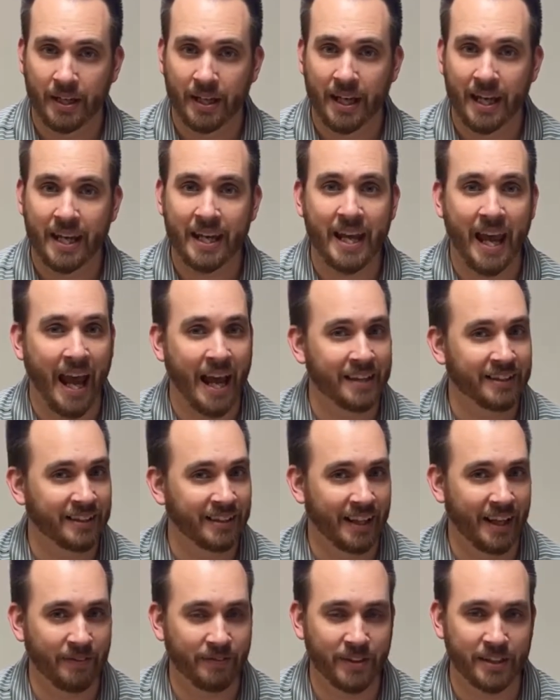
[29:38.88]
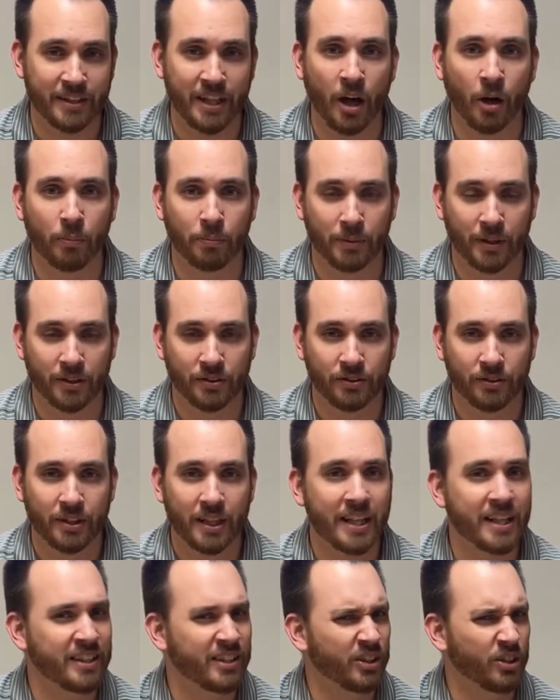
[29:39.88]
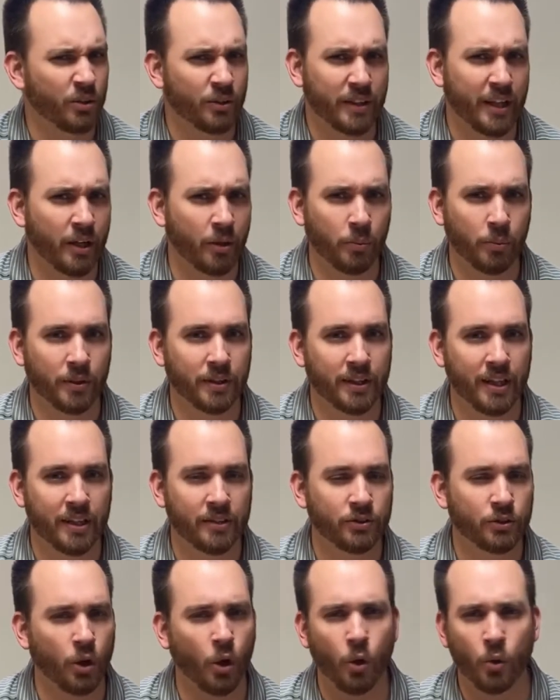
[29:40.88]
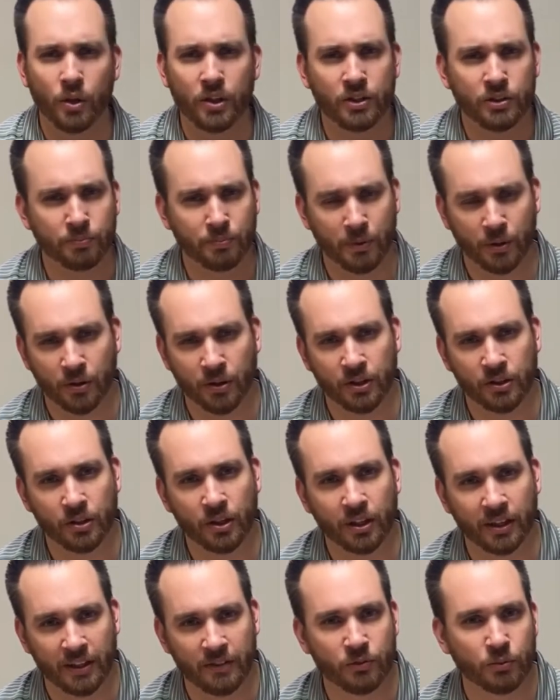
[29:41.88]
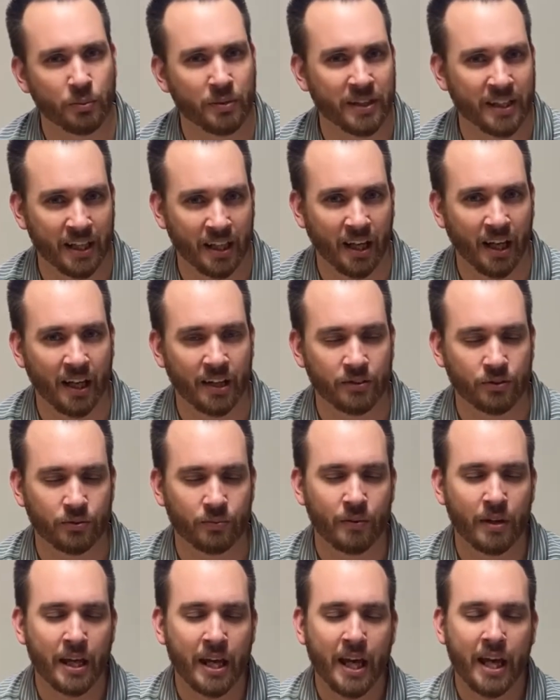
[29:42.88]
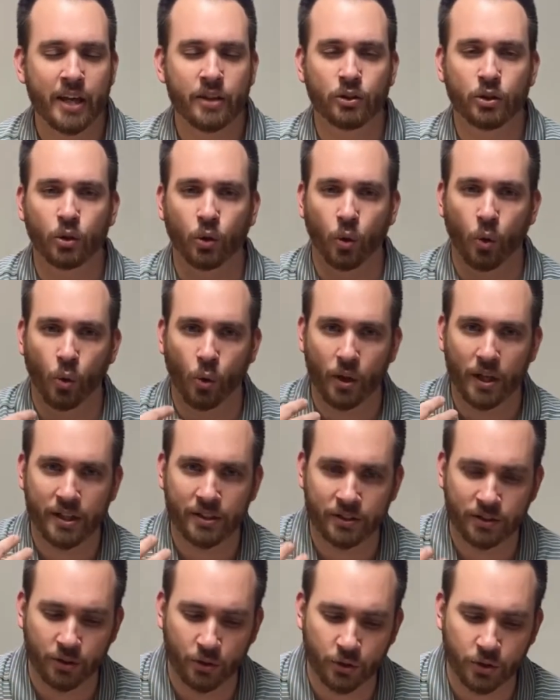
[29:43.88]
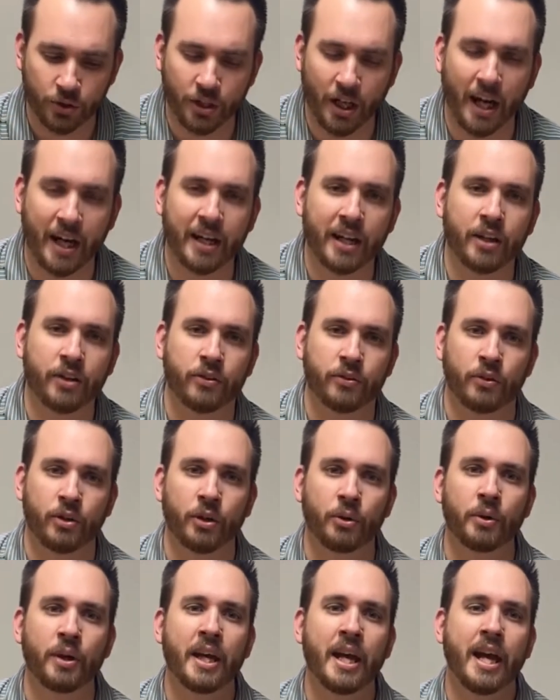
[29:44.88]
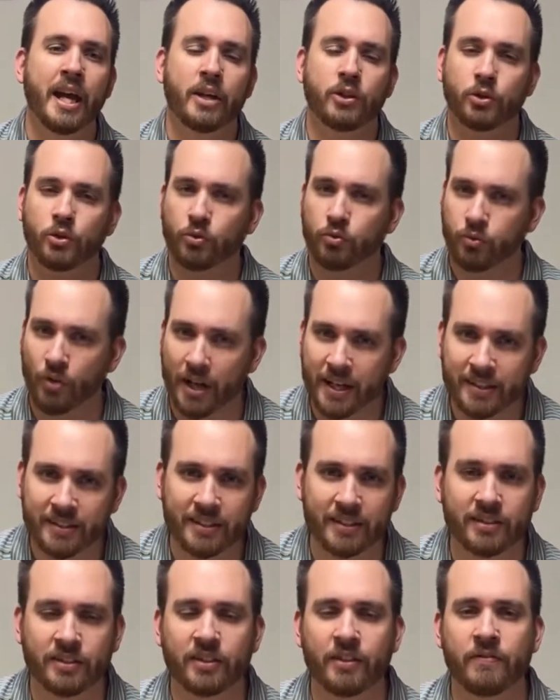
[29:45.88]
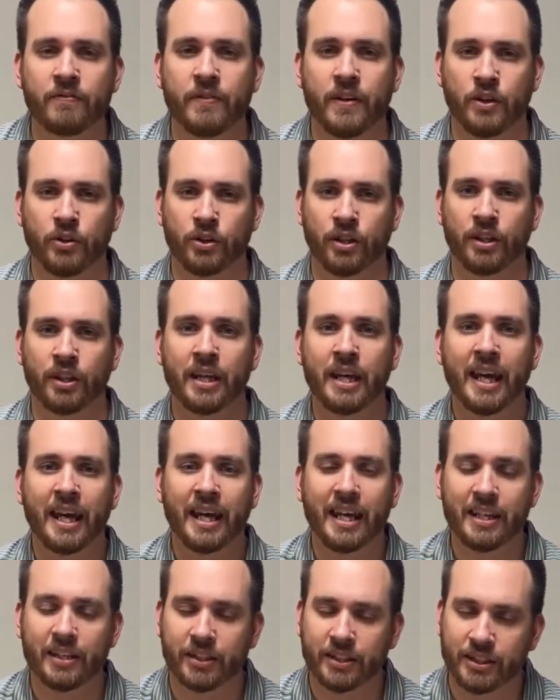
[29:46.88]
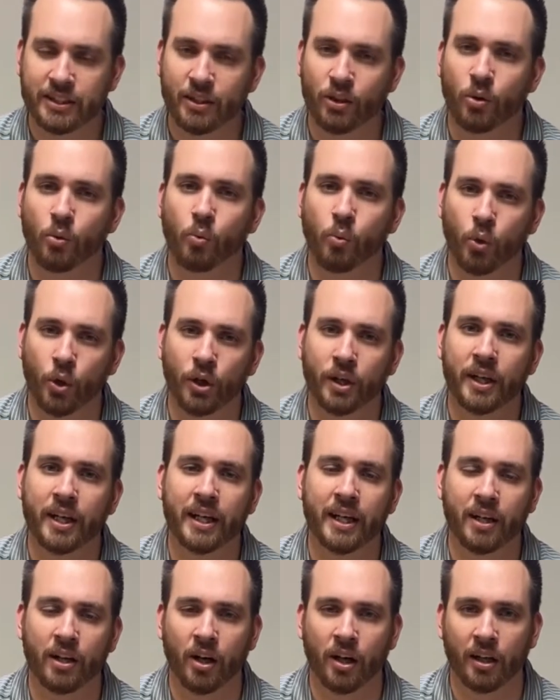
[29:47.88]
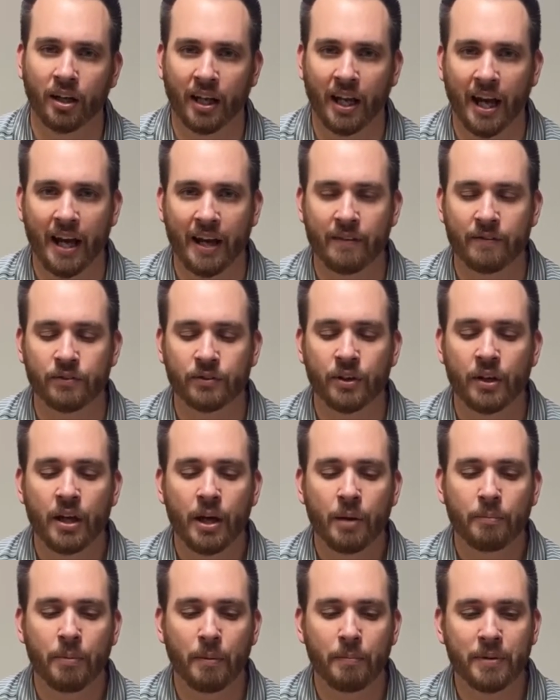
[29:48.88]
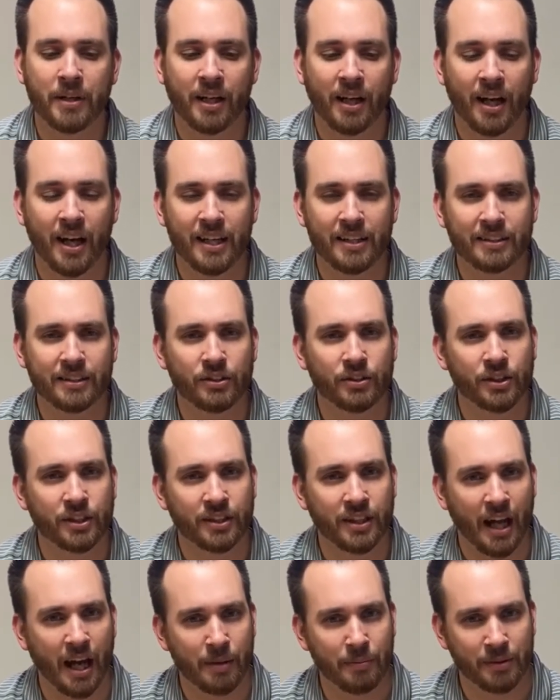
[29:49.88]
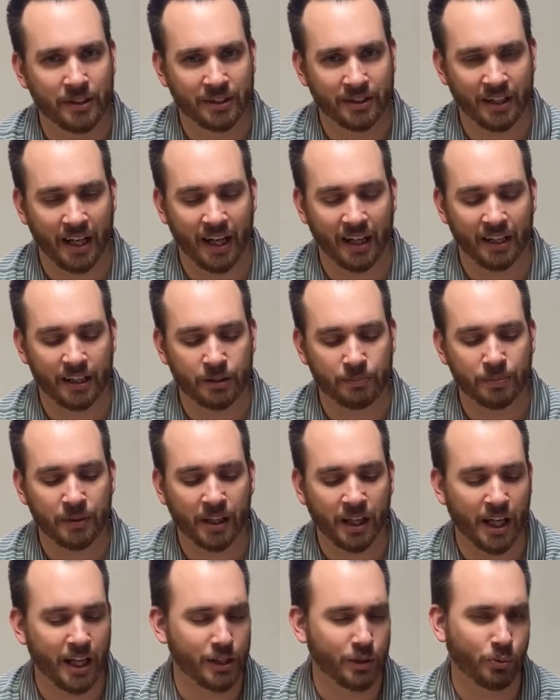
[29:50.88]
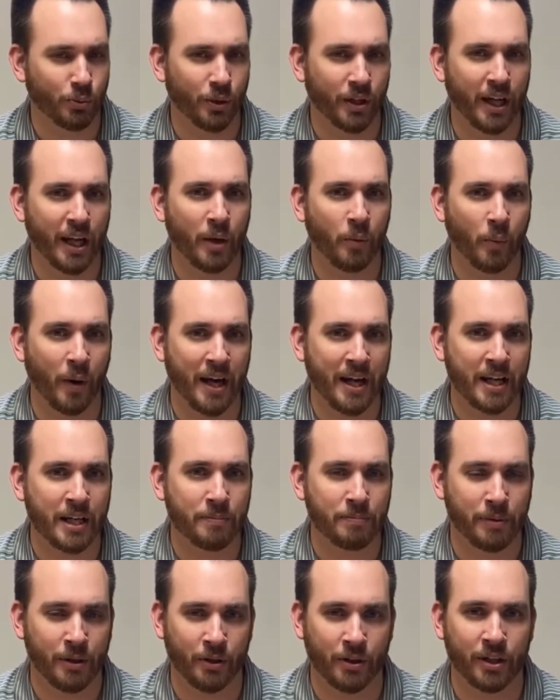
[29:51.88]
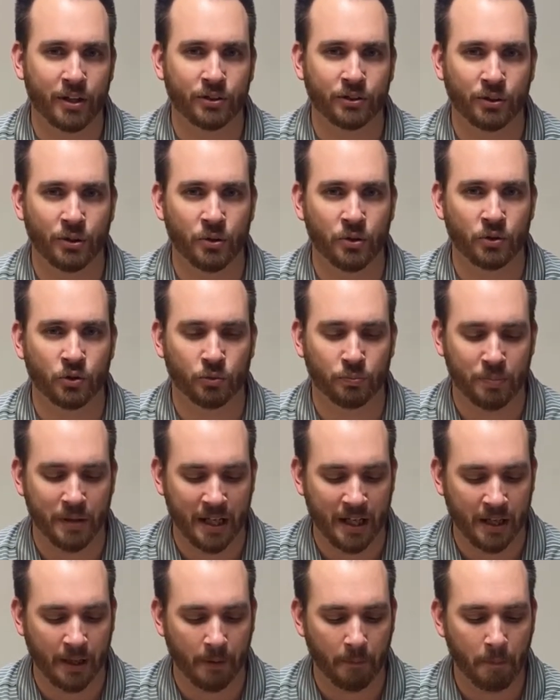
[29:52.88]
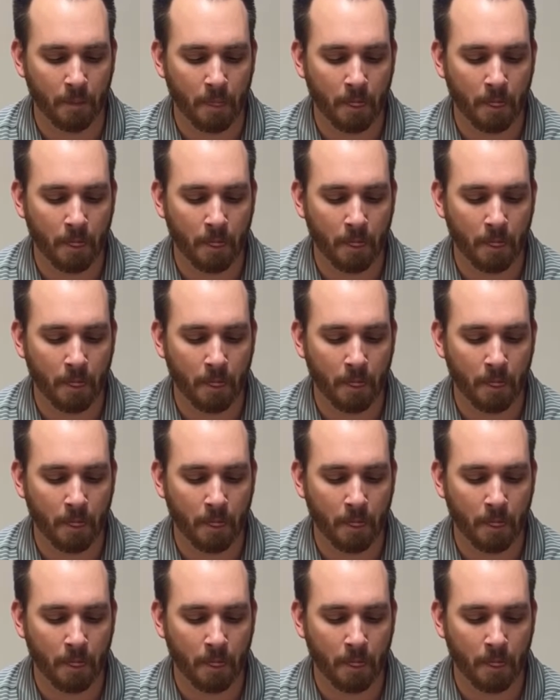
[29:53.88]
He hasn't left us helpless. He's still there with us. The Holy Spirit lives within us. His glory is still shining through. His grace is sufficient. He is still working in our lives. But because there's a time in silence, because we're in a waiting period, so to speak,